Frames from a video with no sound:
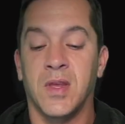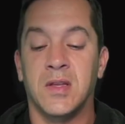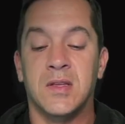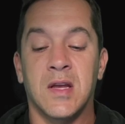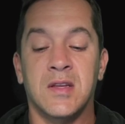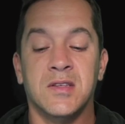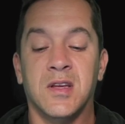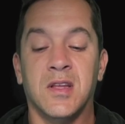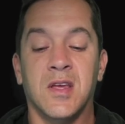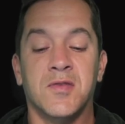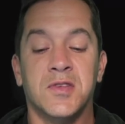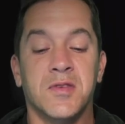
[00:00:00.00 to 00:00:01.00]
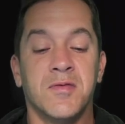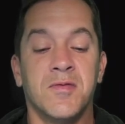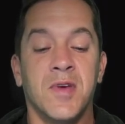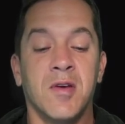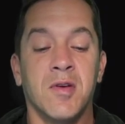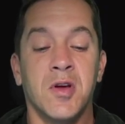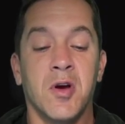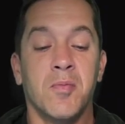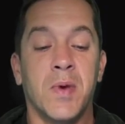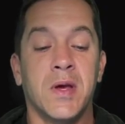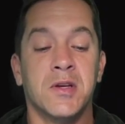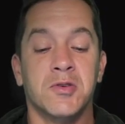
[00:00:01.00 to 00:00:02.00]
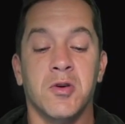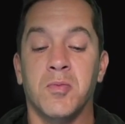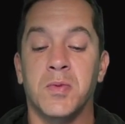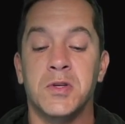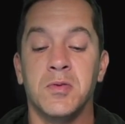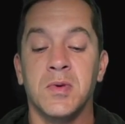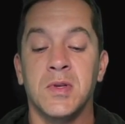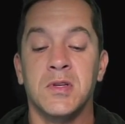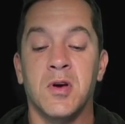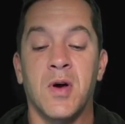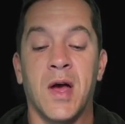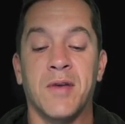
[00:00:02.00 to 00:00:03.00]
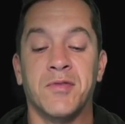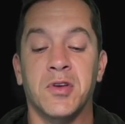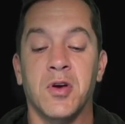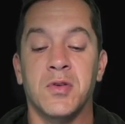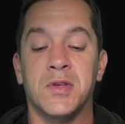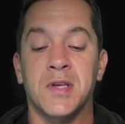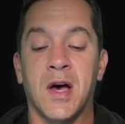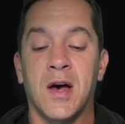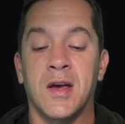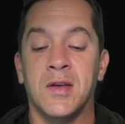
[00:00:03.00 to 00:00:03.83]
10 is going to give us a very opaque stroke, but you really don't have to go this high.